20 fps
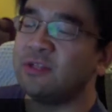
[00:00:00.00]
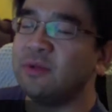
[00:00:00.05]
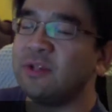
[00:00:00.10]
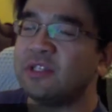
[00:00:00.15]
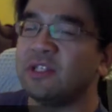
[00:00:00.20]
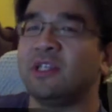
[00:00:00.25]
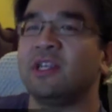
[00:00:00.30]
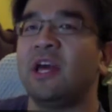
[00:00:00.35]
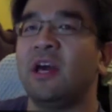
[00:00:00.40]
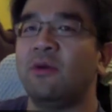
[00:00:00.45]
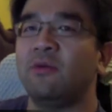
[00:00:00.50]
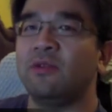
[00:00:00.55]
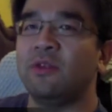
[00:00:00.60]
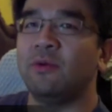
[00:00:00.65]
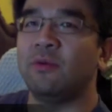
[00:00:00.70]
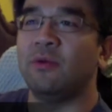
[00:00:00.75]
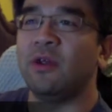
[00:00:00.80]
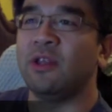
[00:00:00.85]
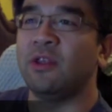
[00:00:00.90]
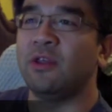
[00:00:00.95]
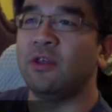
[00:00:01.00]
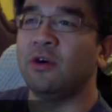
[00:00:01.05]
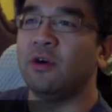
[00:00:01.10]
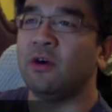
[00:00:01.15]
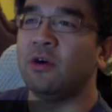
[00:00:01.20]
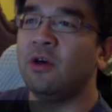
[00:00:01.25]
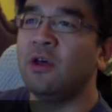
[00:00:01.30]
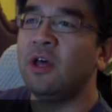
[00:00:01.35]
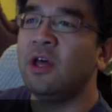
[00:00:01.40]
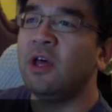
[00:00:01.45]
especially now with the
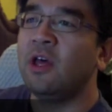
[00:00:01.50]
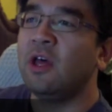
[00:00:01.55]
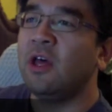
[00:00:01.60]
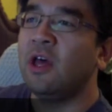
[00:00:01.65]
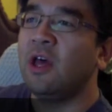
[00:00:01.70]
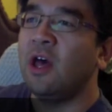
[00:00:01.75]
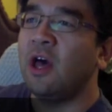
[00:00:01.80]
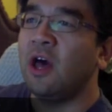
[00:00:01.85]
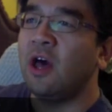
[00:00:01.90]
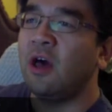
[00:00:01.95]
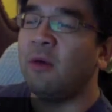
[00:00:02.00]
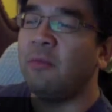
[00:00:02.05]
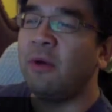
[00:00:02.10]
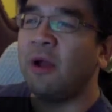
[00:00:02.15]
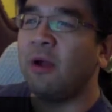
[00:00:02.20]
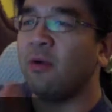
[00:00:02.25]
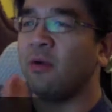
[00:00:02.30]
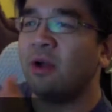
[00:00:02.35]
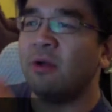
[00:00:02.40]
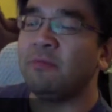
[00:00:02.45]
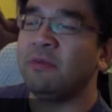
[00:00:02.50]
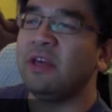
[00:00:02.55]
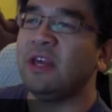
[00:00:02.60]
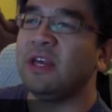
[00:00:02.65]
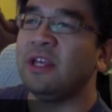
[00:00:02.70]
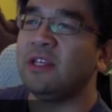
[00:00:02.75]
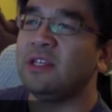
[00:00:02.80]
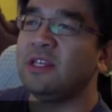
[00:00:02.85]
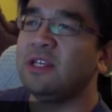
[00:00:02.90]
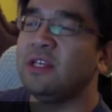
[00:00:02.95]
Renthal uh, Power Up
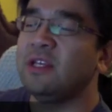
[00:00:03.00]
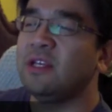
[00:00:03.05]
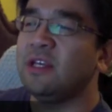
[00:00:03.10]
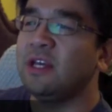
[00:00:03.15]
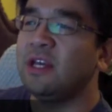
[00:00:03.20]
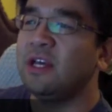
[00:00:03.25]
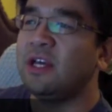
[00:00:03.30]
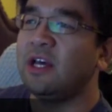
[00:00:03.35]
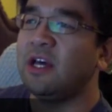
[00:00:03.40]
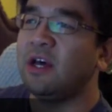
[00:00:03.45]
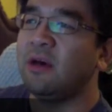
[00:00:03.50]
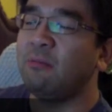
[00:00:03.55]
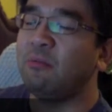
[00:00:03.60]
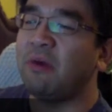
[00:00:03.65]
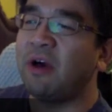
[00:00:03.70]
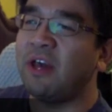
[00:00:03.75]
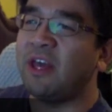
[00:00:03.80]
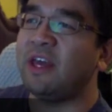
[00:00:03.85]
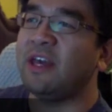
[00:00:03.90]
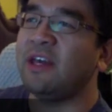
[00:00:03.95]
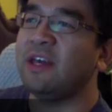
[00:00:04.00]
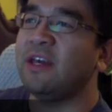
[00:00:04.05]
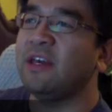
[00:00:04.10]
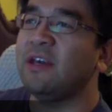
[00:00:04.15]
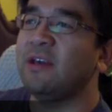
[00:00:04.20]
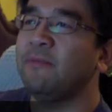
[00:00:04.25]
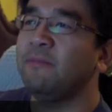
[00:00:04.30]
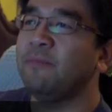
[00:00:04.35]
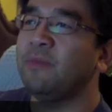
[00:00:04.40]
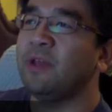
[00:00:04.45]
Kit uh, bike.
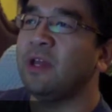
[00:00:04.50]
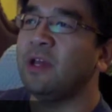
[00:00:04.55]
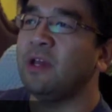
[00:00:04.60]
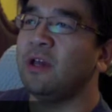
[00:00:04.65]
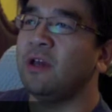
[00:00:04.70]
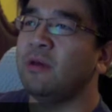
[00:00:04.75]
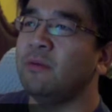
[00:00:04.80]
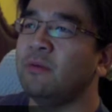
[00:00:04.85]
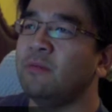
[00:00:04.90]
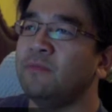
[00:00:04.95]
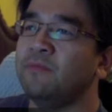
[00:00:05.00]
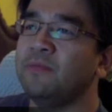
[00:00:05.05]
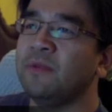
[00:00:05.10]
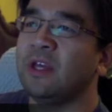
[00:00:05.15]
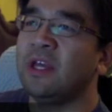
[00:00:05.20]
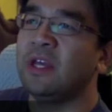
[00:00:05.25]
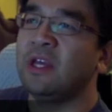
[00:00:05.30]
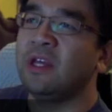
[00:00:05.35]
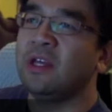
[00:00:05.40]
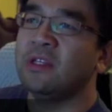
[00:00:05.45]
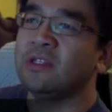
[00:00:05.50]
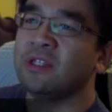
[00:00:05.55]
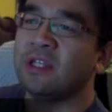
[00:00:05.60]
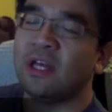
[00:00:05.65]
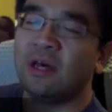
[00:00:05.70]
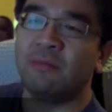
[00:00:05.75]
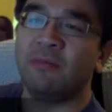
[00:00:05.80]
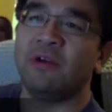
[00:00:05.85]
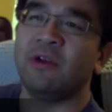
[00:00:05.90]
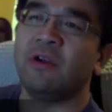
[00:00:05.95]
Um, it's a
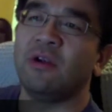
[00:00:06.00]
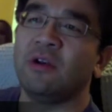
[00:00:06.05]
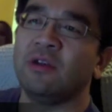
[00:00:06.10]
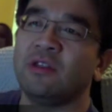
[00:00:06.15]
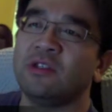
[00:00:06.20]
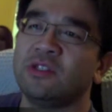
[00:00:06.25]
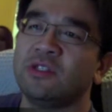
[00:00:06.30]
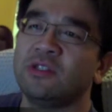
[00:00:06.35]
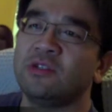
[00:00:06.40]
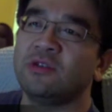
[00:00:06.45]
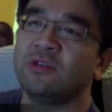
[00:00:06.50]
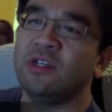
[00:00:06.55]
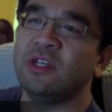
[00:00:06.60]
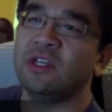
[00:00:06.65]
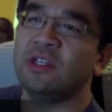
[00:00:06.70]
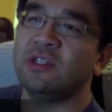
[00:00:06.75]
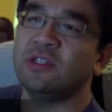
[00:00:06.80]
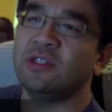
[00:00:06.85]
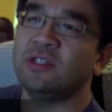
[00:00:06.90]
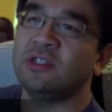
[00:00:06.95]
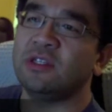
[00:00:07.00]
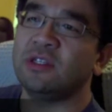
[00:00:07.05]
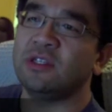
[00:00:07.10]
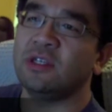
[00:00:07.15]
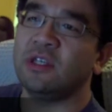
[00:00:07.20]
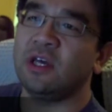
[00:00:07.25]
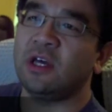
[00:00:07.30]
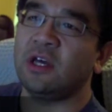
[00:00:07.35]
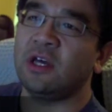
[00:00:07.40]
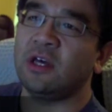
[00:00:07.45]
lot better on the streets,
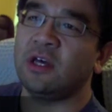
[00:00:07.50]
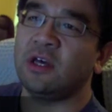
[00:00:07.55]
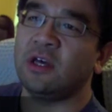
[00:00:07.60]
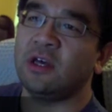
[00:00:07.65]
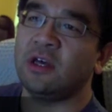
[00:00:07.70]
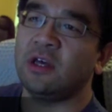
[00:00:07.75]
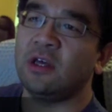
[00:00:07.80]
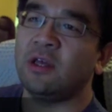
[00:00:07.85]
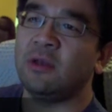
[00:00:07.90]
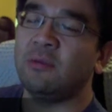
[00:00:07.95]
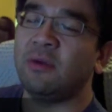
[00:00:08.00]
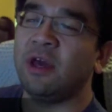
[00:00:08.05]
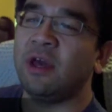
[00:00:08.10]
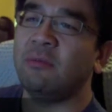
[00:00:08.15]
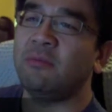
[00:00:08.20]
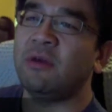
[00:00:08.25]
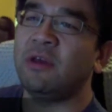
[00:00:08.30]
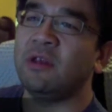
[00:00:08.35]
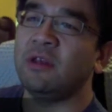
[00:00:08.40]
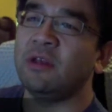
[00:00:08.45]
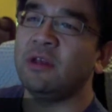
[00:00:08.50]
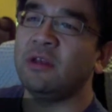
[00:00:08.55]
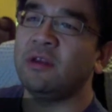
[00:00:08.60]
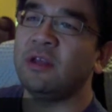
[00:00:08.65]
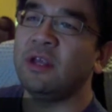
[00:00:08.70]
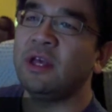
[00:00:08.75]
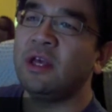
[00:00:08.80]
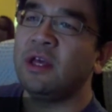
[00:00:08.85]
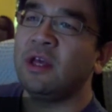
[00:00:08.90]
uh, in my opinion.